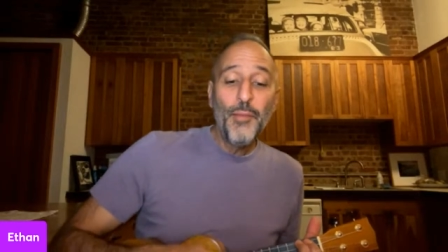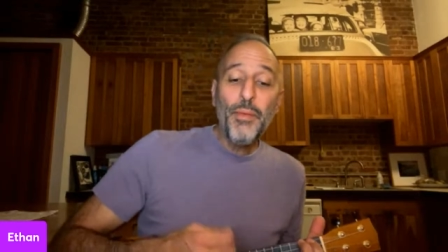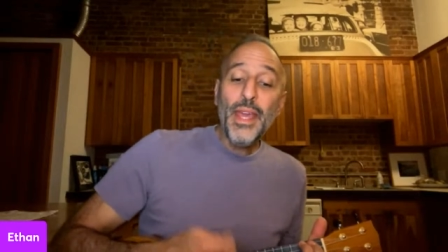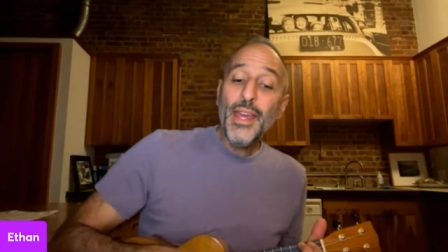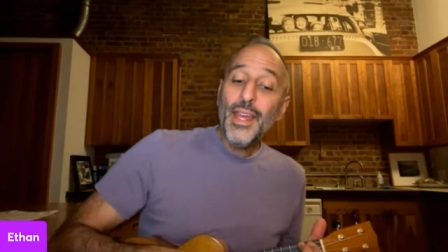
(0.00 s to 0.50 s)

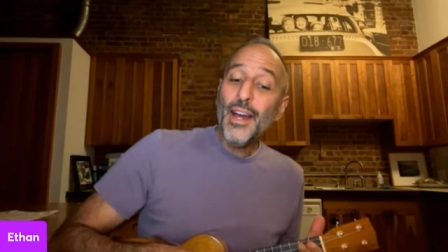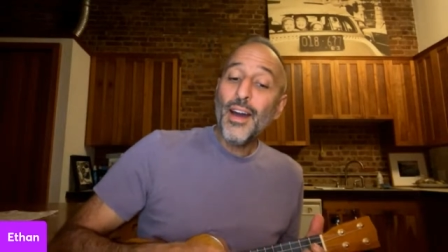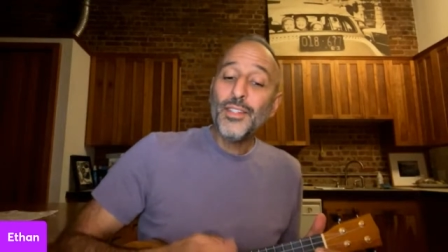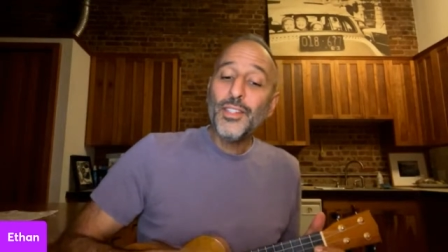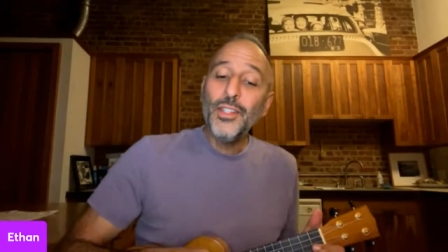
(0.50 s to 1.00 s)

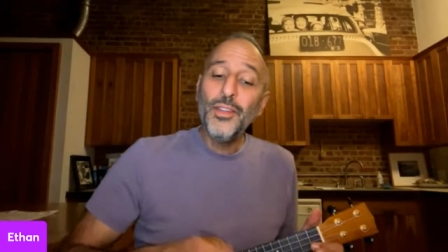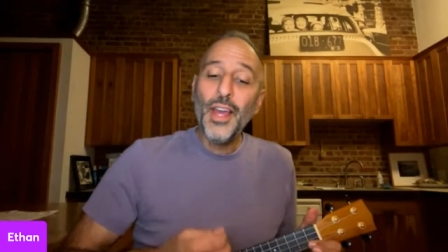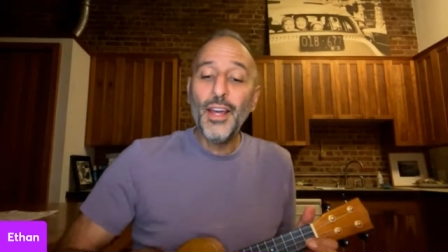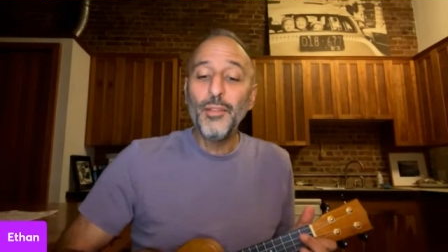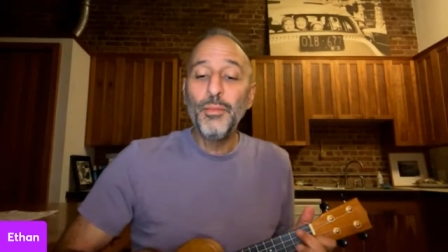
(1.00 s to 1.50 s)
because you
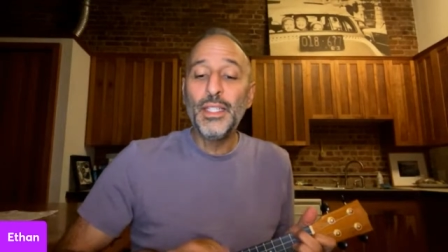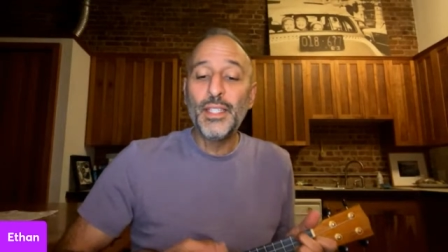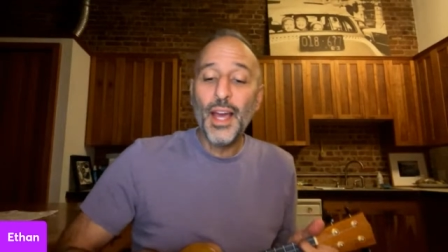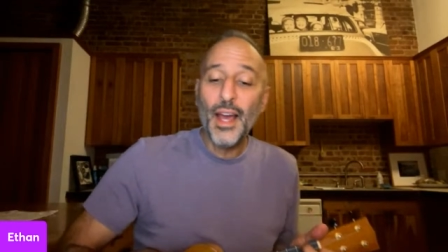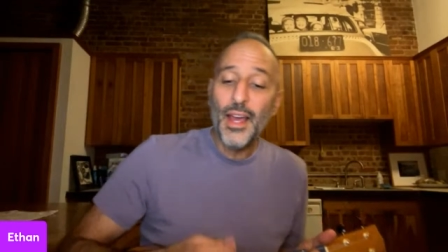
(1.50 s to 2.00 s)
held me
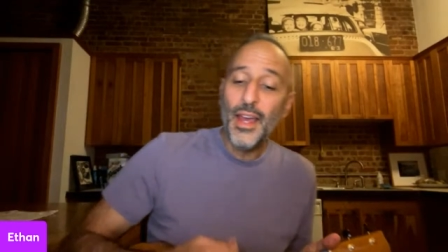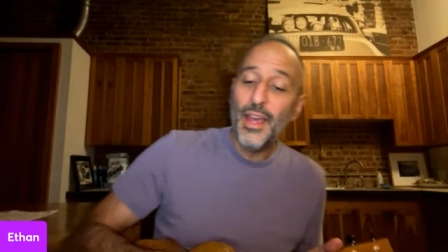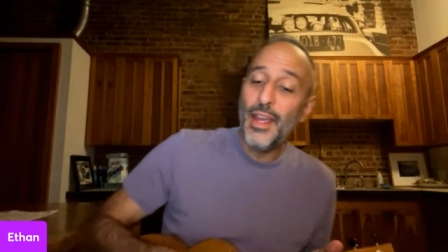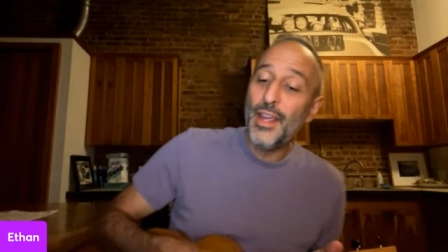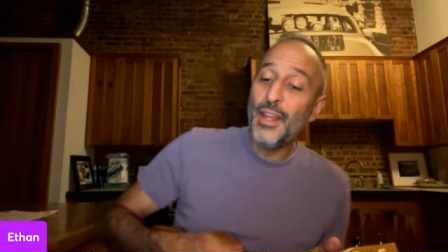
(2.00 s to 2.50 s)

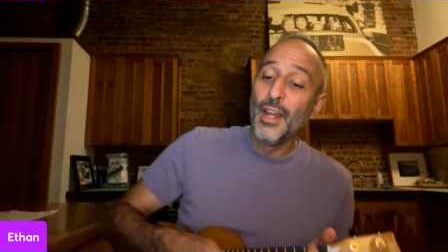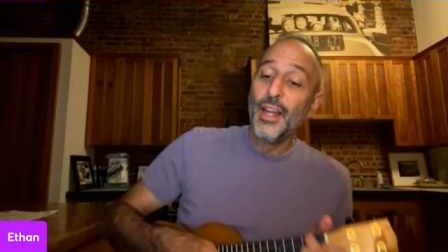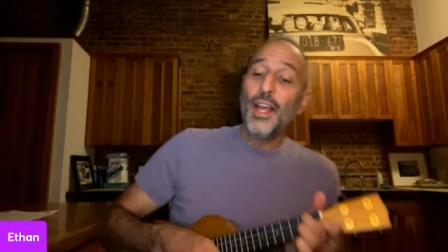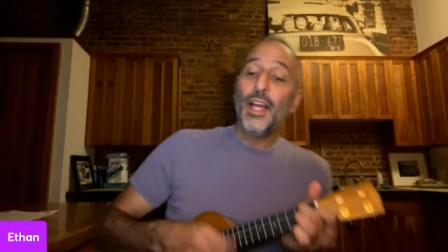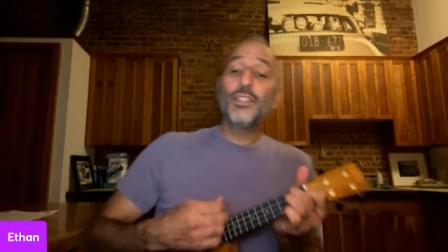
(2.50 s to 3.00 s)
tight
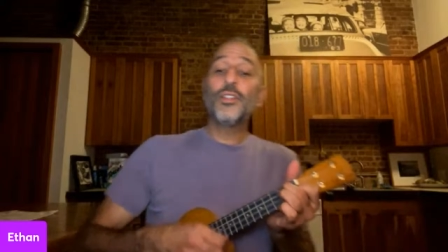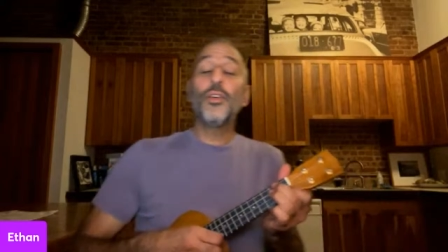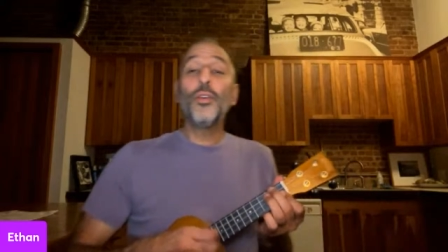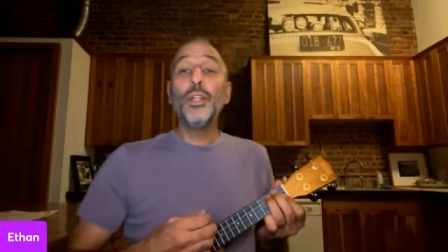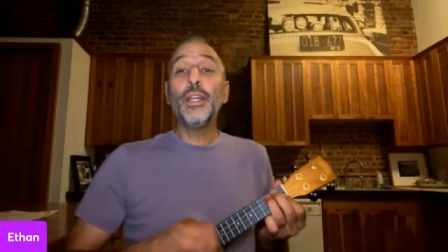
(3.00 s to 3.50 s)
and
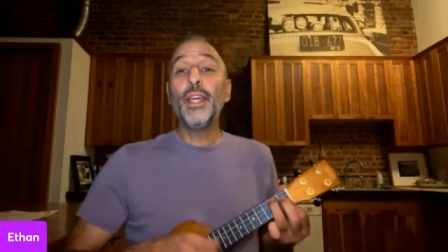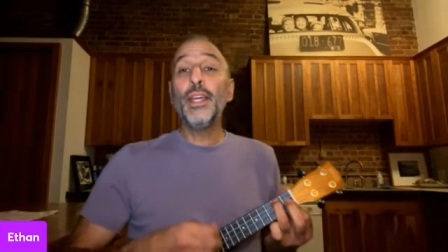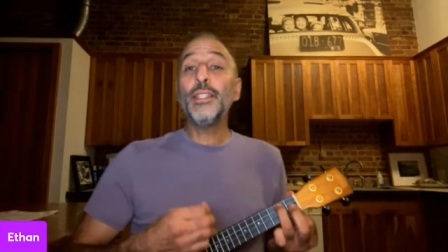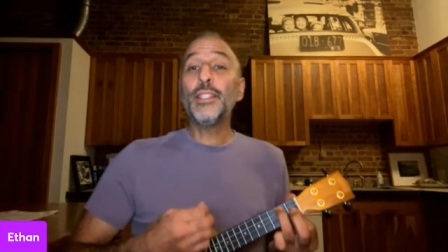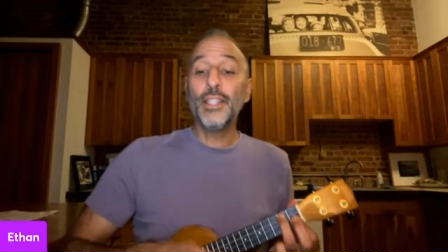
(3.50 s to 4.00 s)
stole a
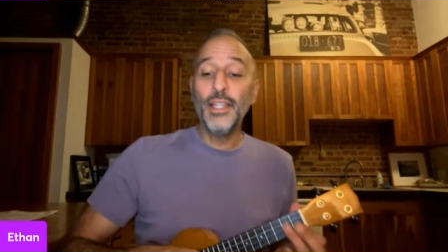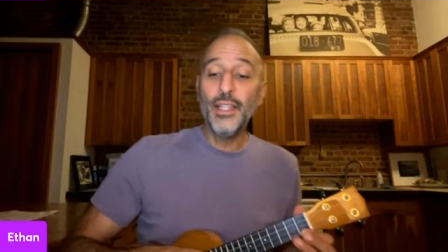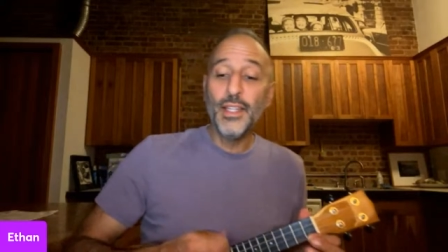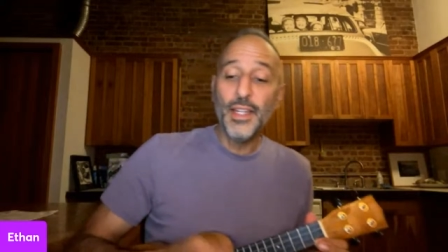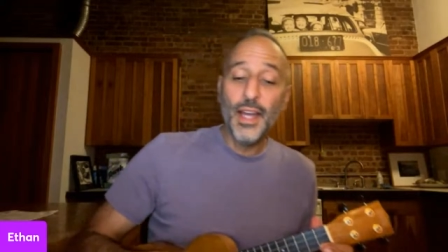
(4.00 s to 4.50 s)
kiss
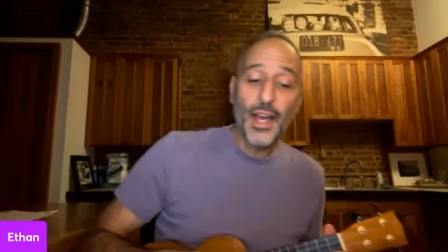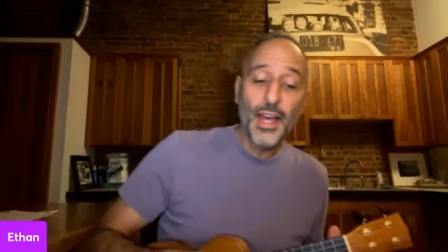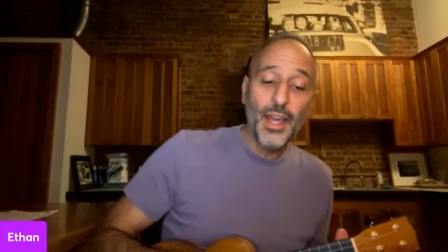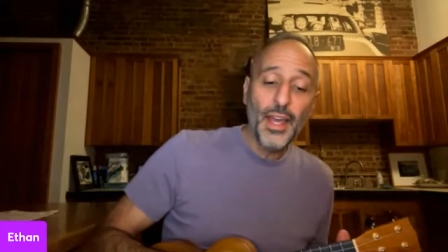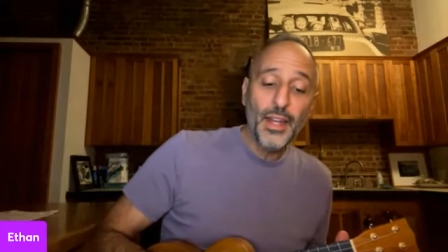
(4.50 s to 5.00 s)
in the
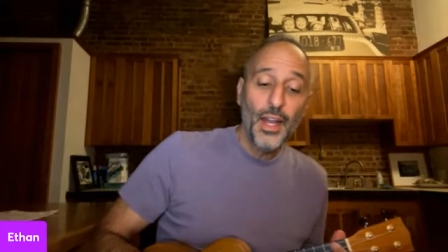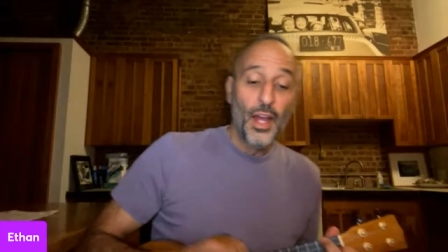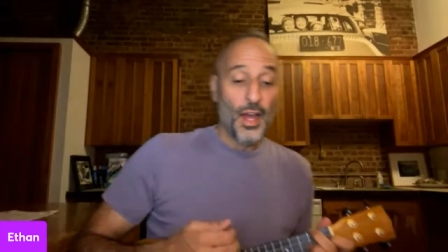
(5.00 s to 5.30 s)
night.